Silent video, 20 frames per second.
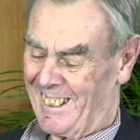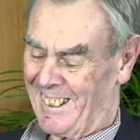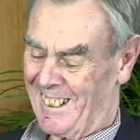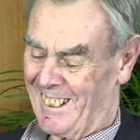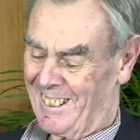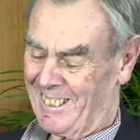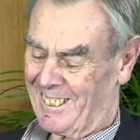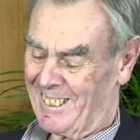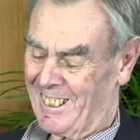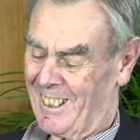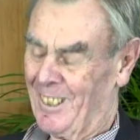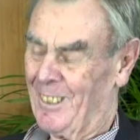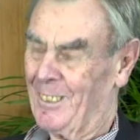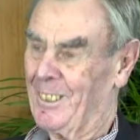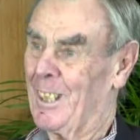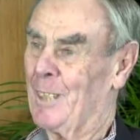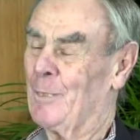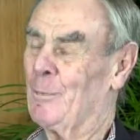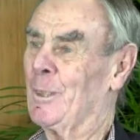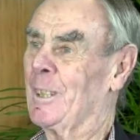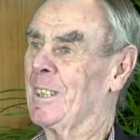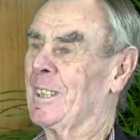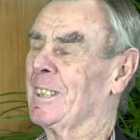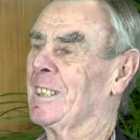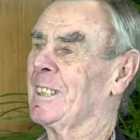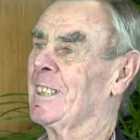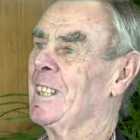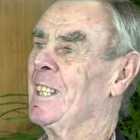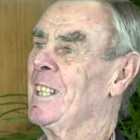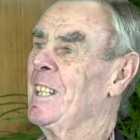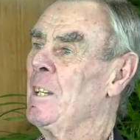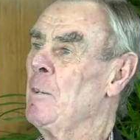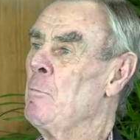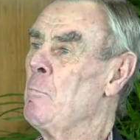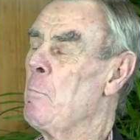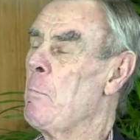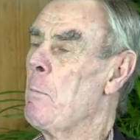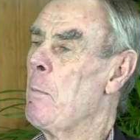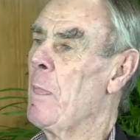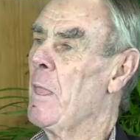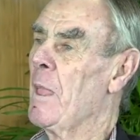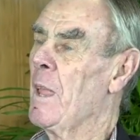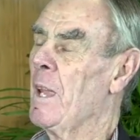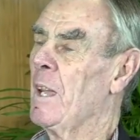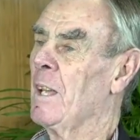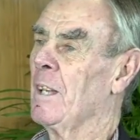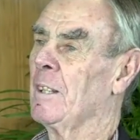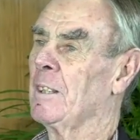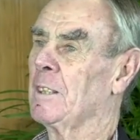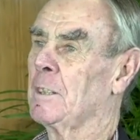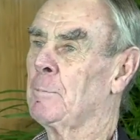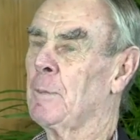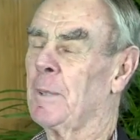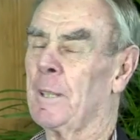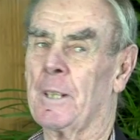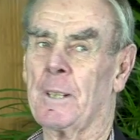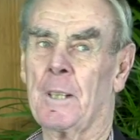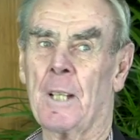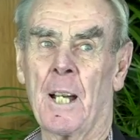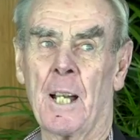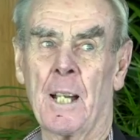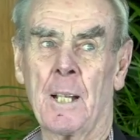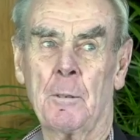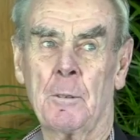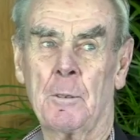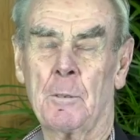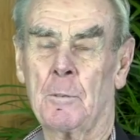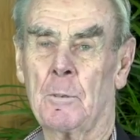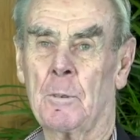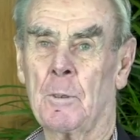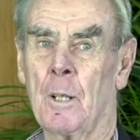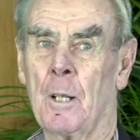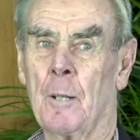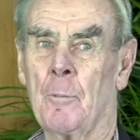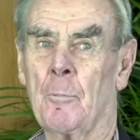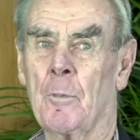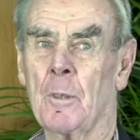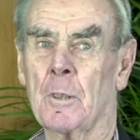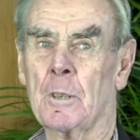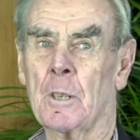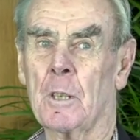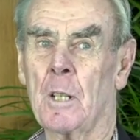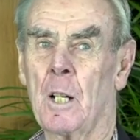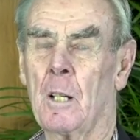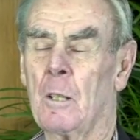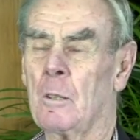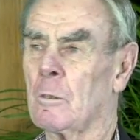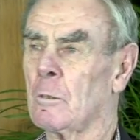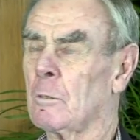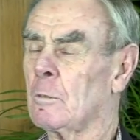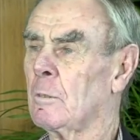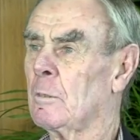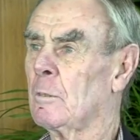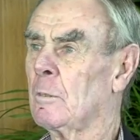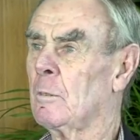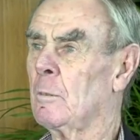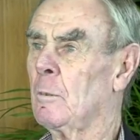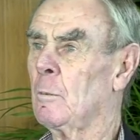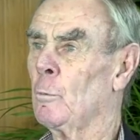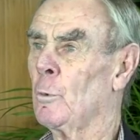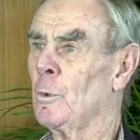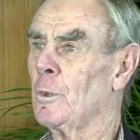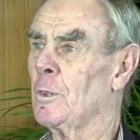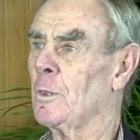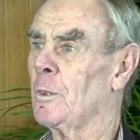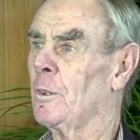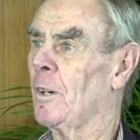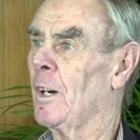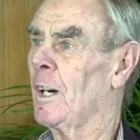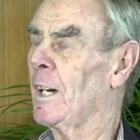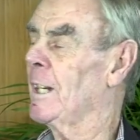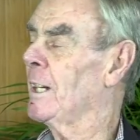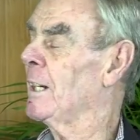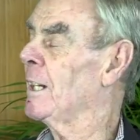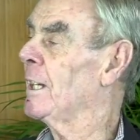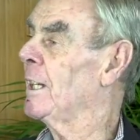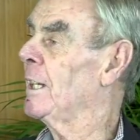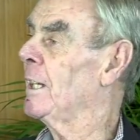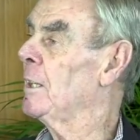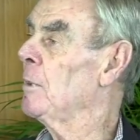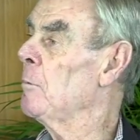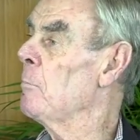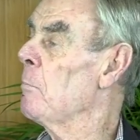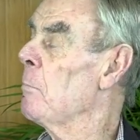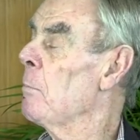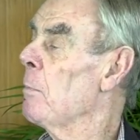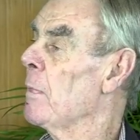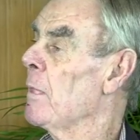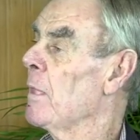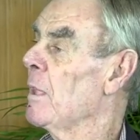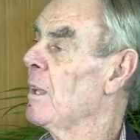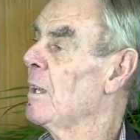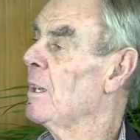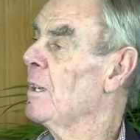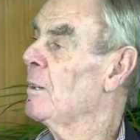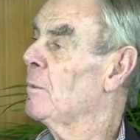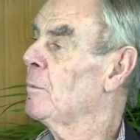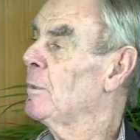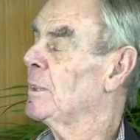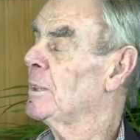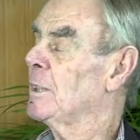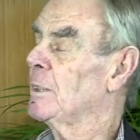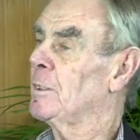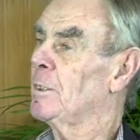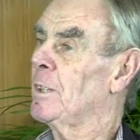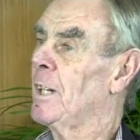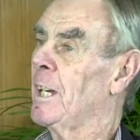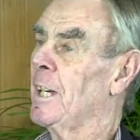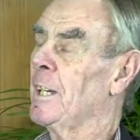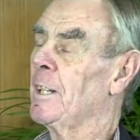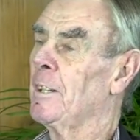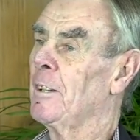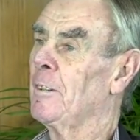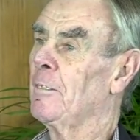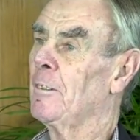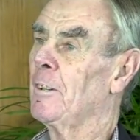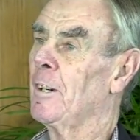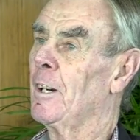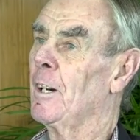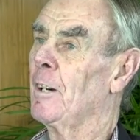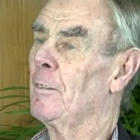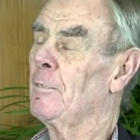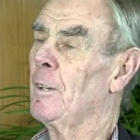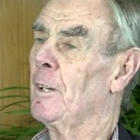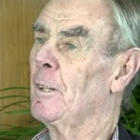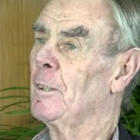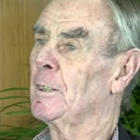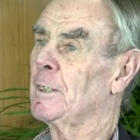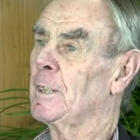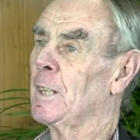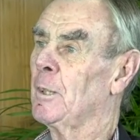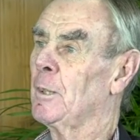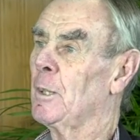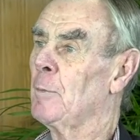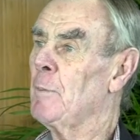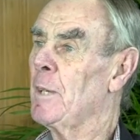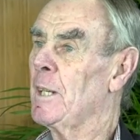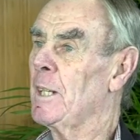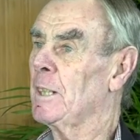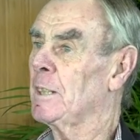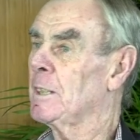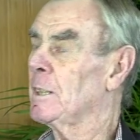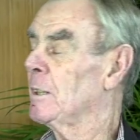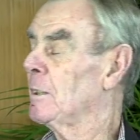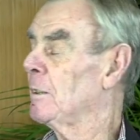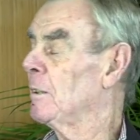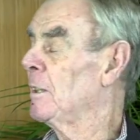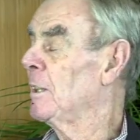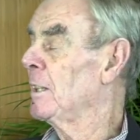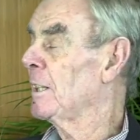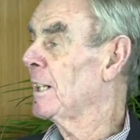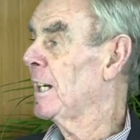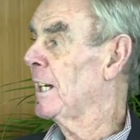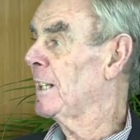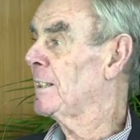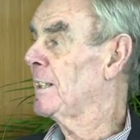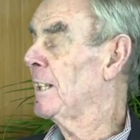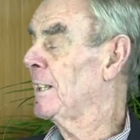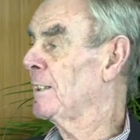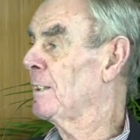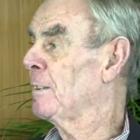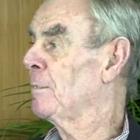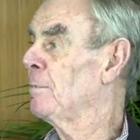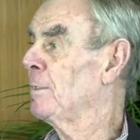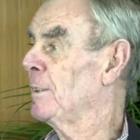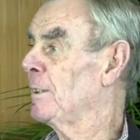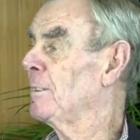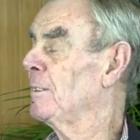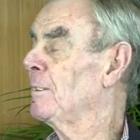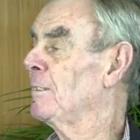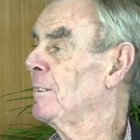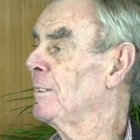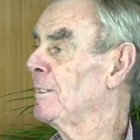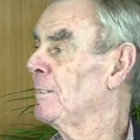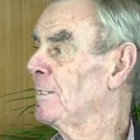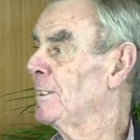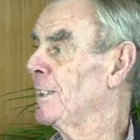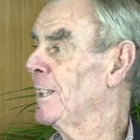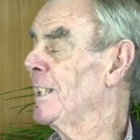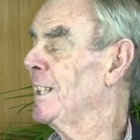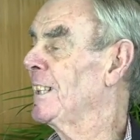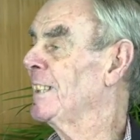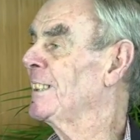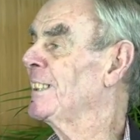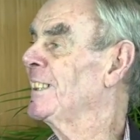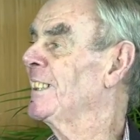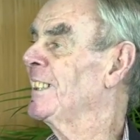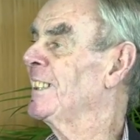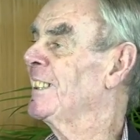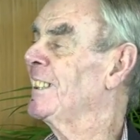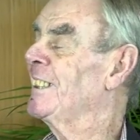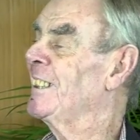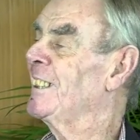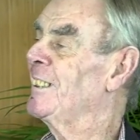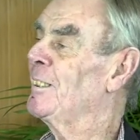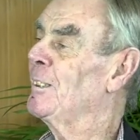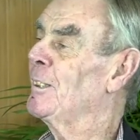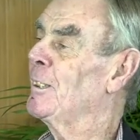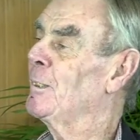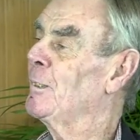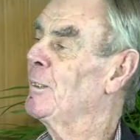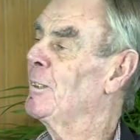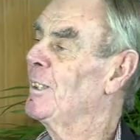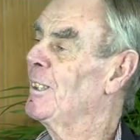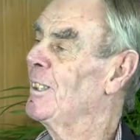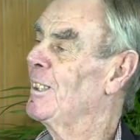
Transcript: yeah, so that went to Sydney. I spent a day, um, there's an old wood cradle here, which a dragon arrived on, so I managed to cut that to fit Genesta, and then uh,